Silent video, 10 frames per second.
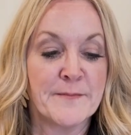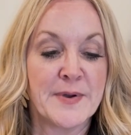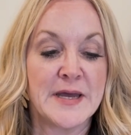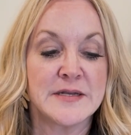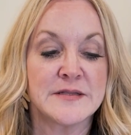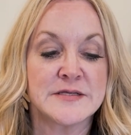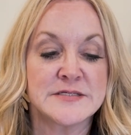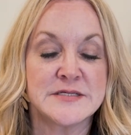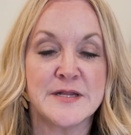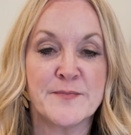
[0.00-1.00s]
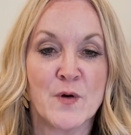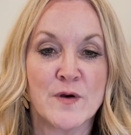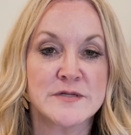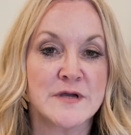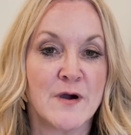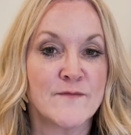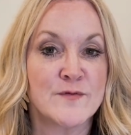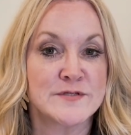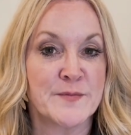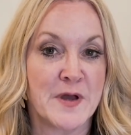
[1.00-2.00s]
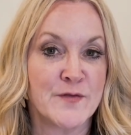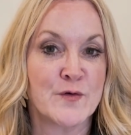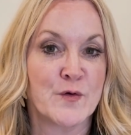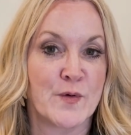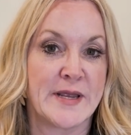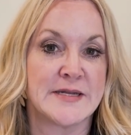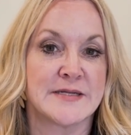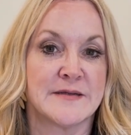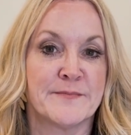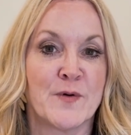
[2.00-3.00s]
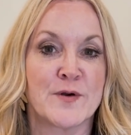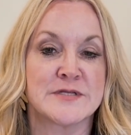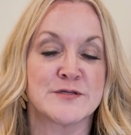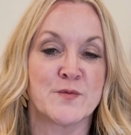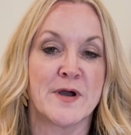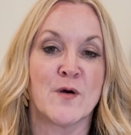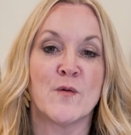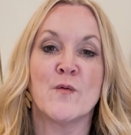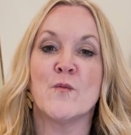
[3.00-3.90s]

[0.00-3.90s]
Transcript: but the city parks offer some other great parks as well.